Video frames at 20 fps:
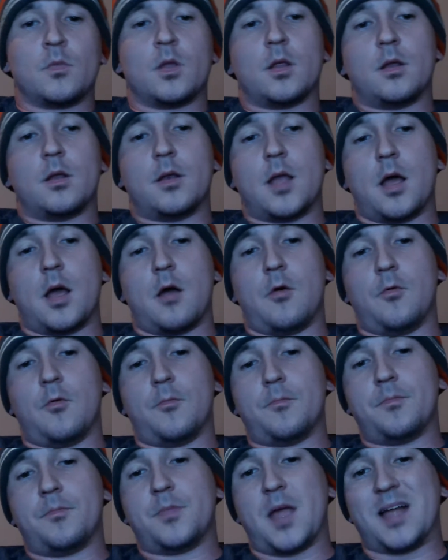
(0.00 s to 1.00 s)
Now,
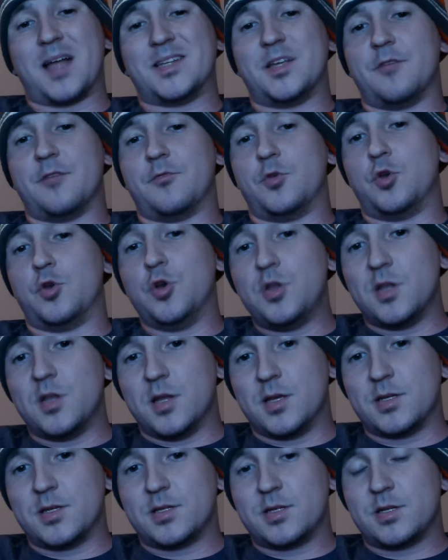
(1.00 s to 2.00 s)
the idea of
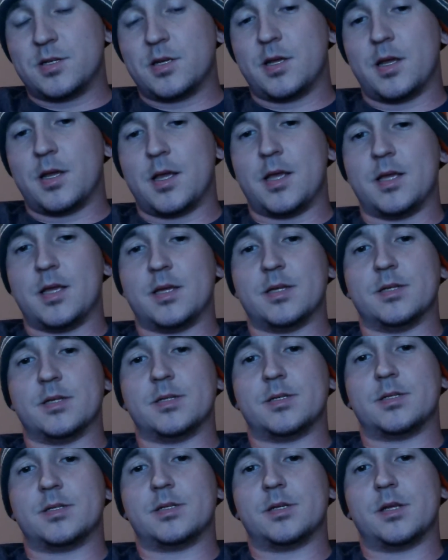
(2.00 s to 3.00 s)
goodness
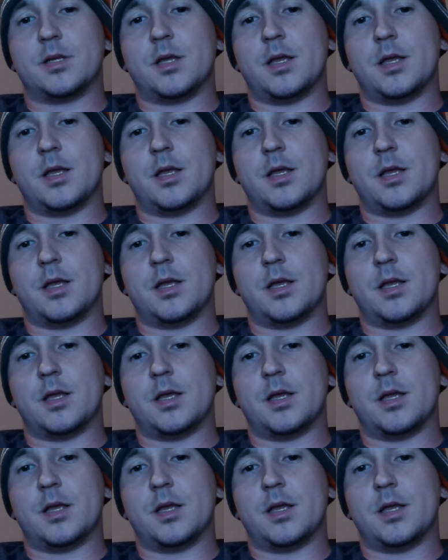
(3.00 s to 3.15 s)
is